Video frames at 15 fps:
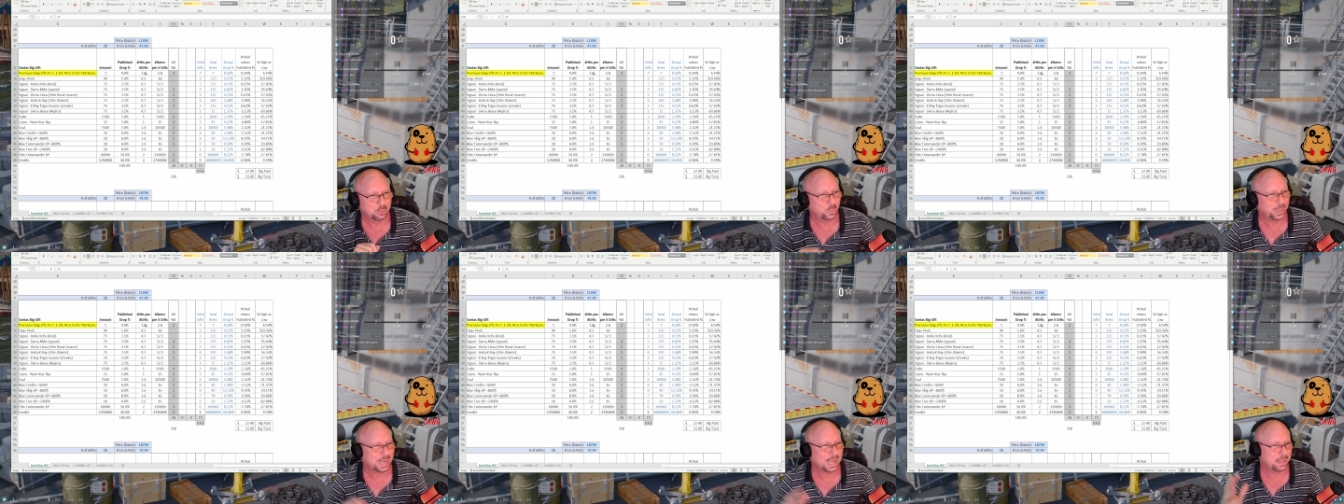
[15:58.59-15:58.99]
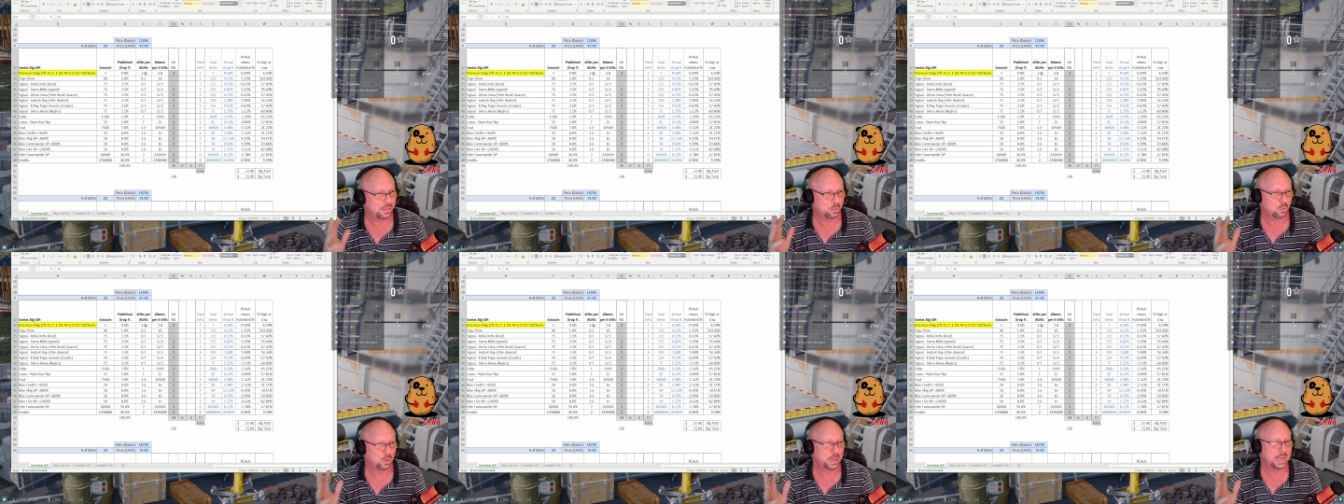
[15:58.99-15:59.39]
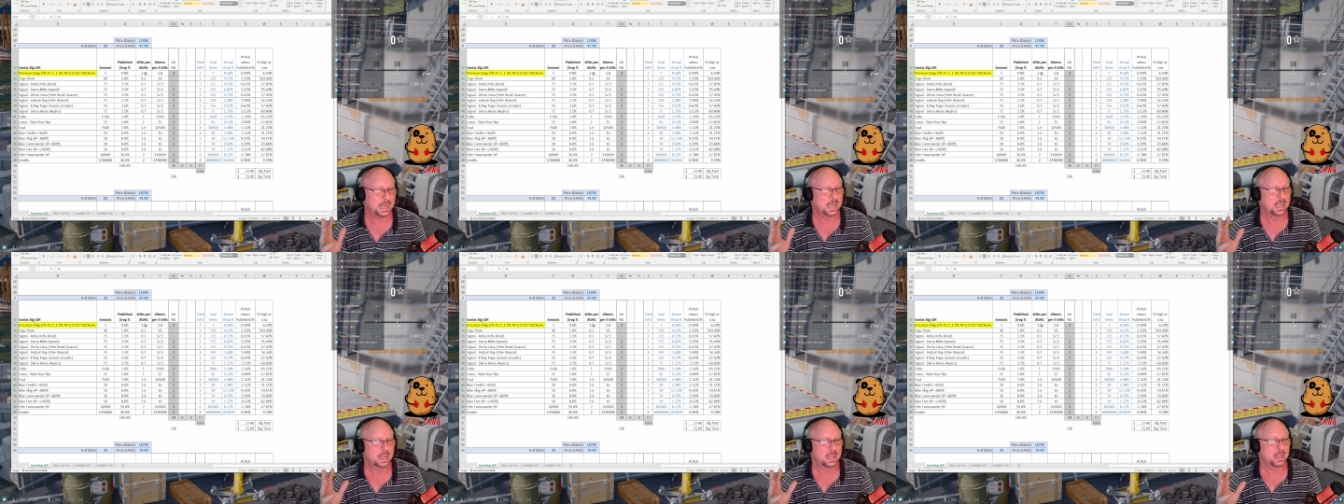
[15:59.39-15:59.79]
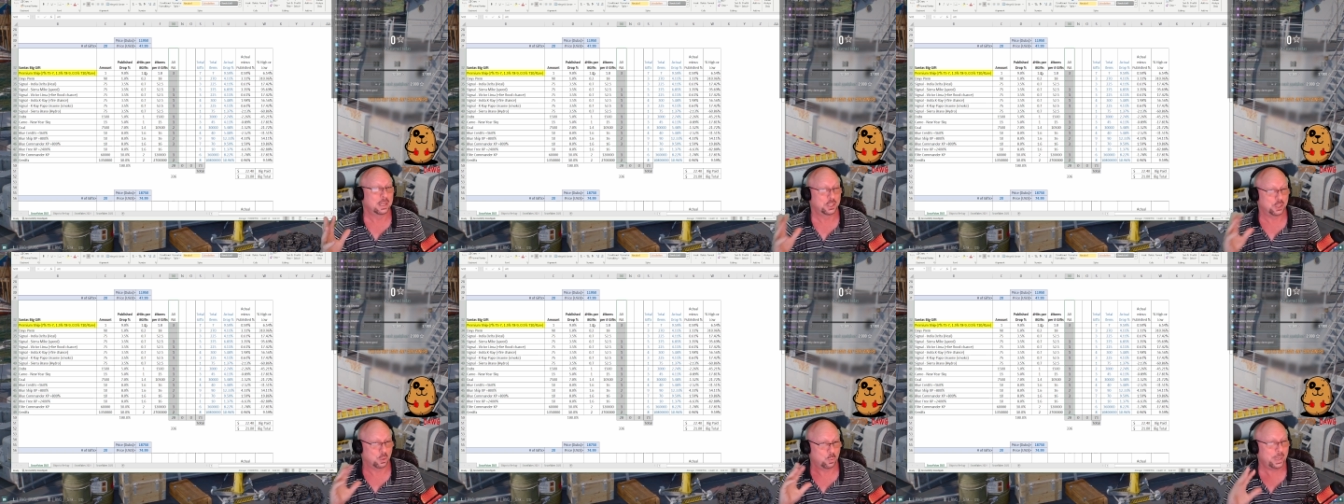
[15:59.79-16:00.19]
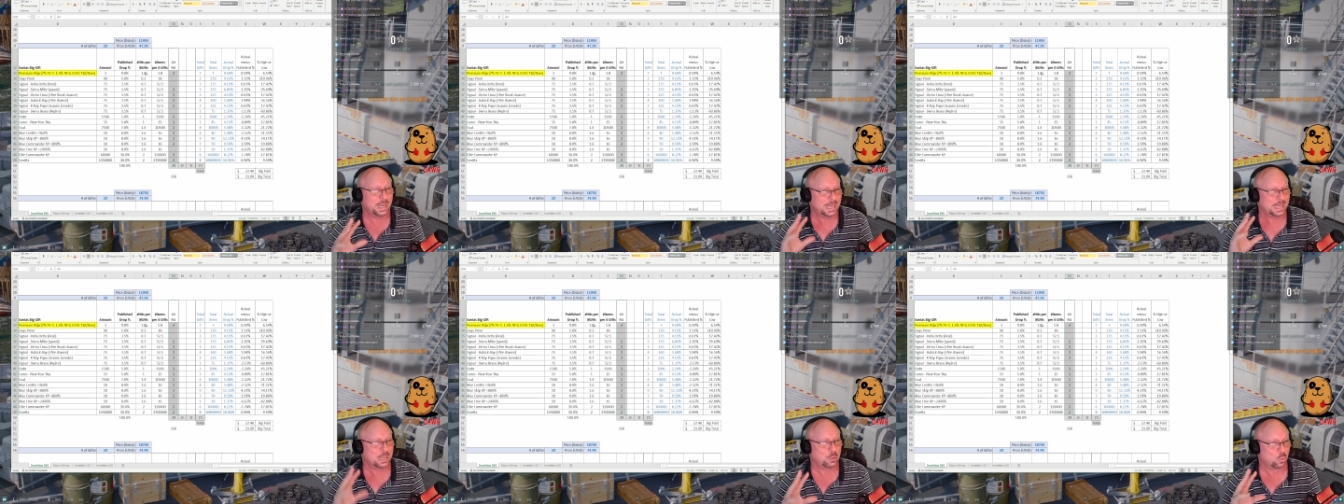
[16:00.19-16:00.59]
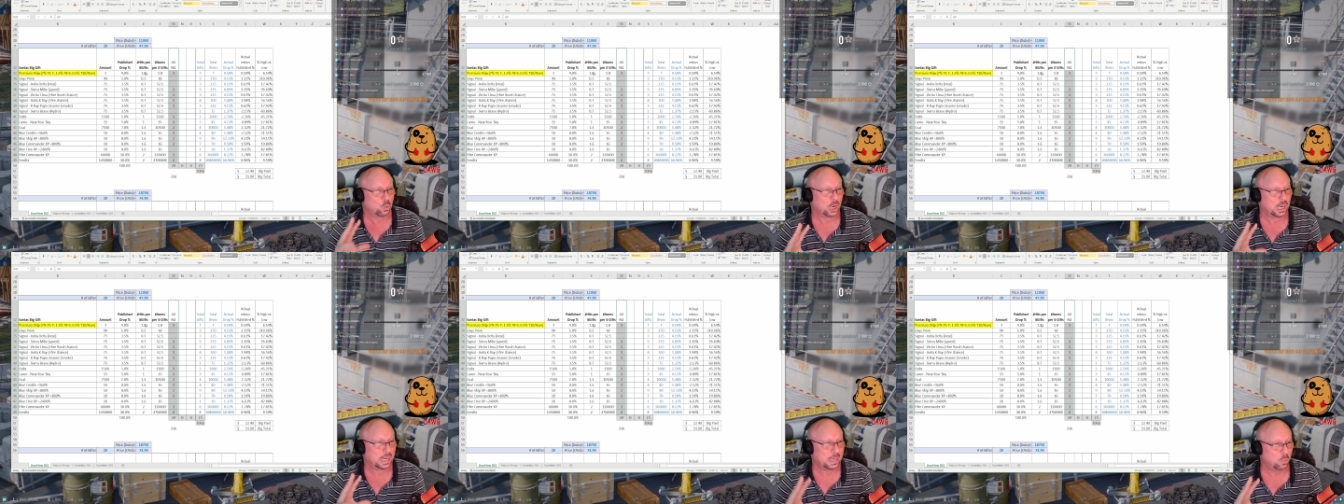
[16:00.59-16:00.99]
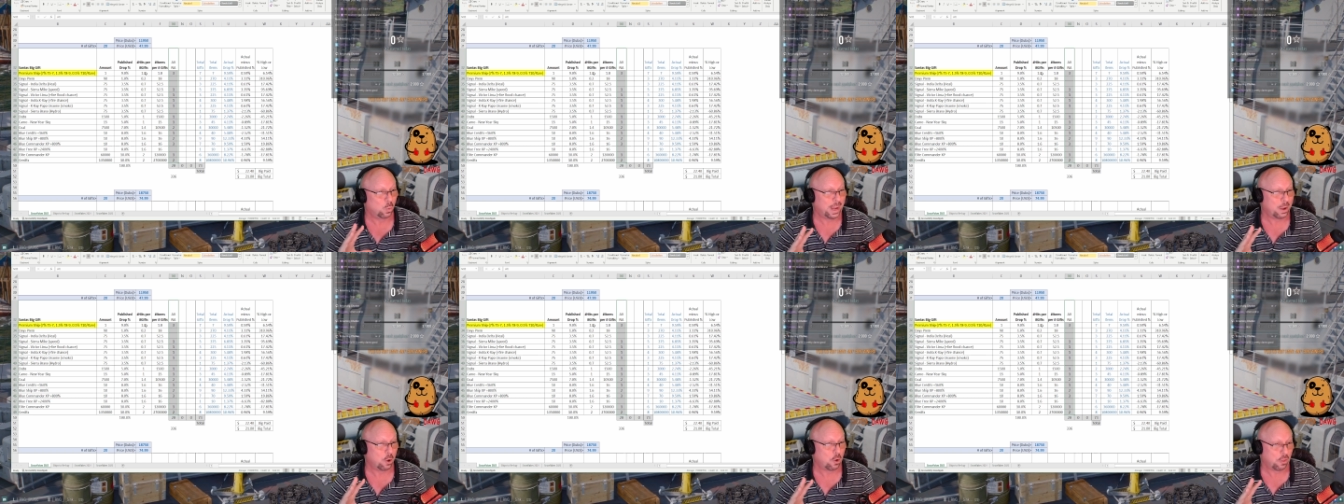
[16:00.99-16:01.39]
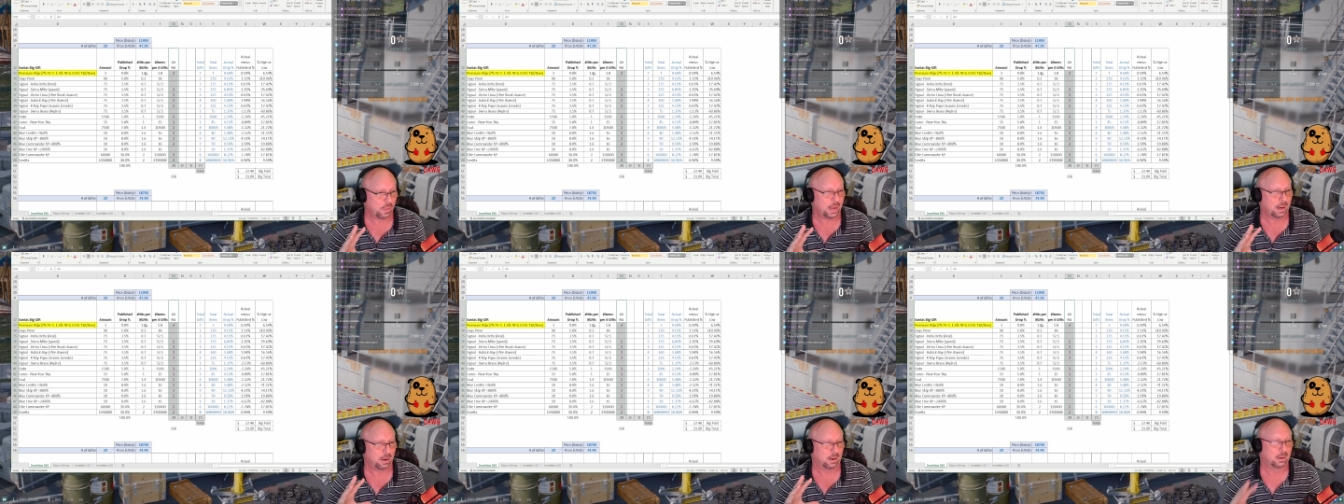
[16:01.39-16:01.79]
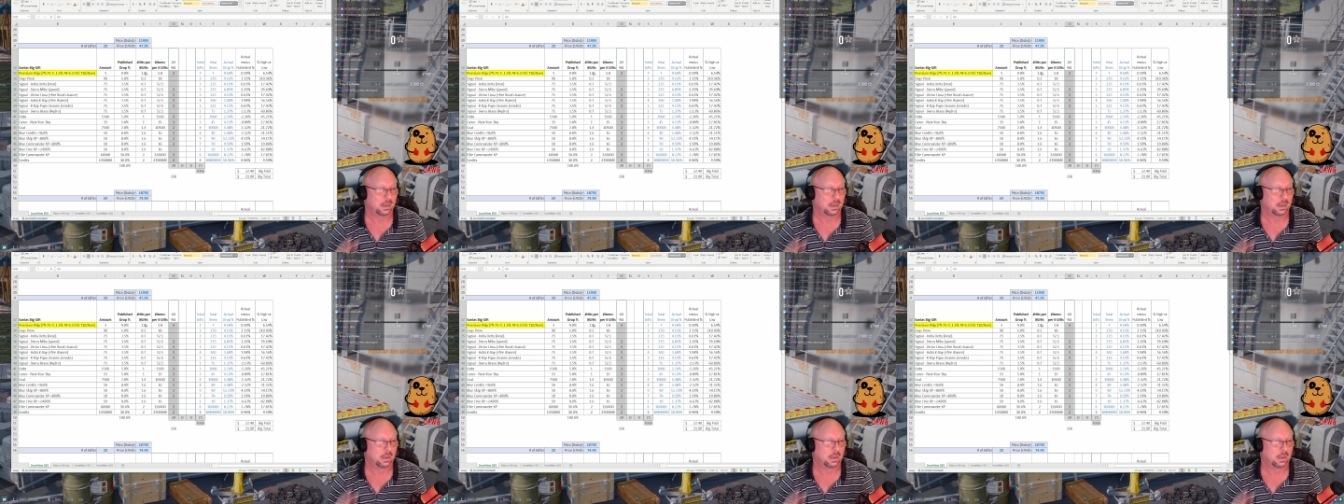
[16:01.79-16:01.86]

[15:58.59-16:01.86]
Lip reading: We got 3, so we did really well there.